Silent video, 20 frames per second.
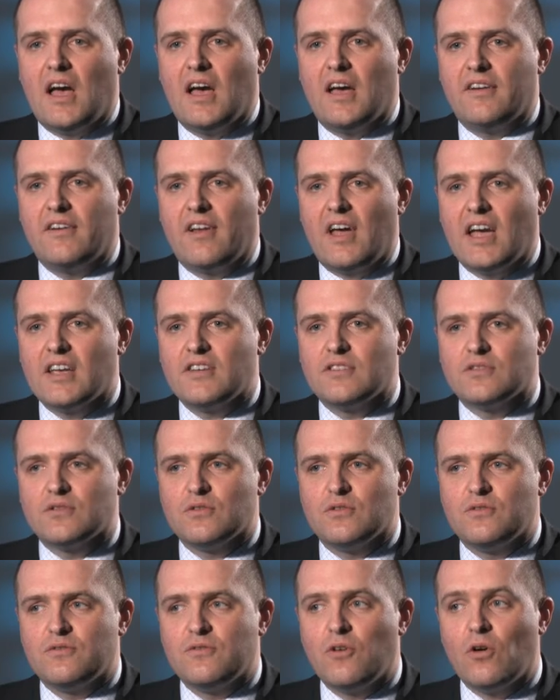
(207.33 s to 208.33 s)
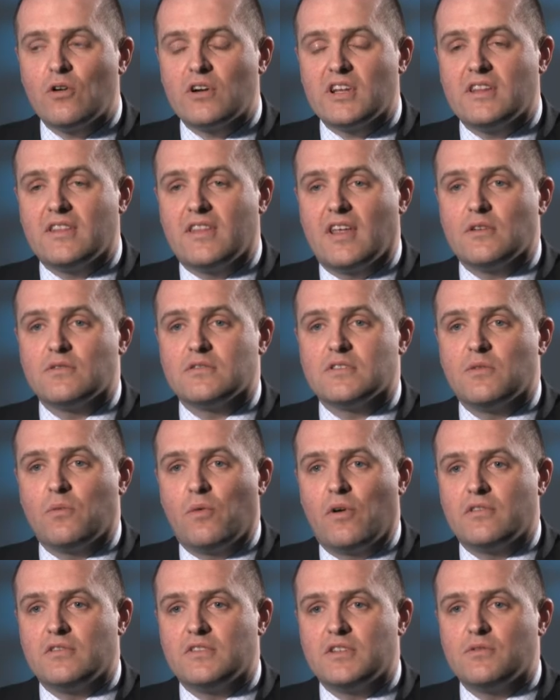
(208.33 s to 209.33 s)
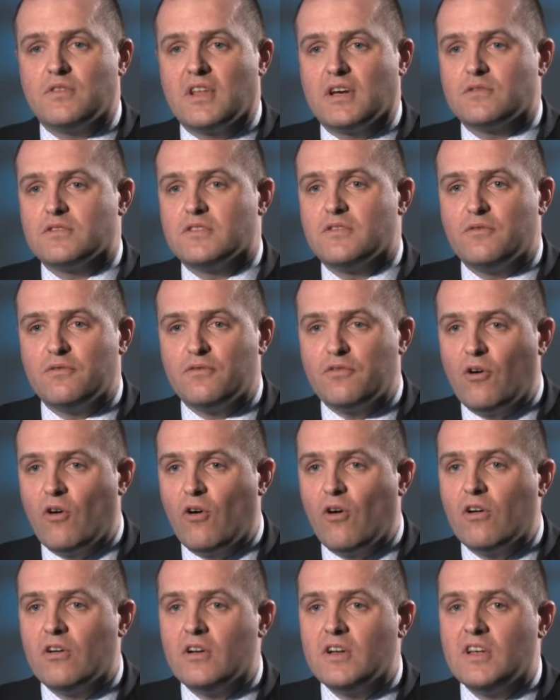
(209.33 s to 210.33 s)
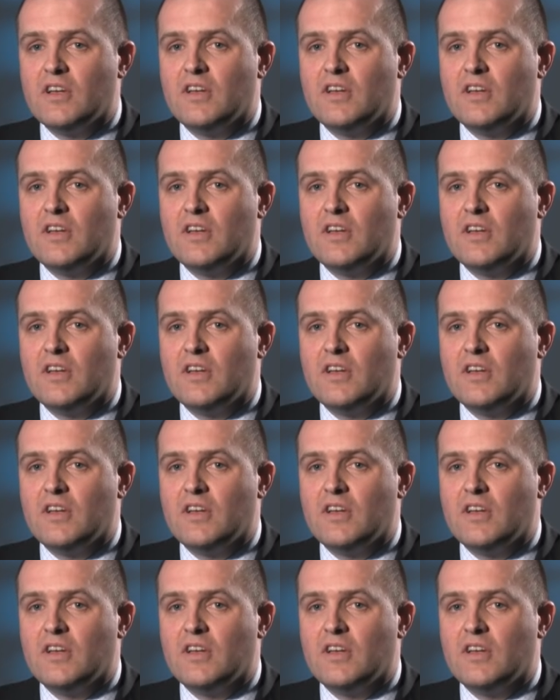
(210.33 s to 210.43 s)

and ISO 14001-2004.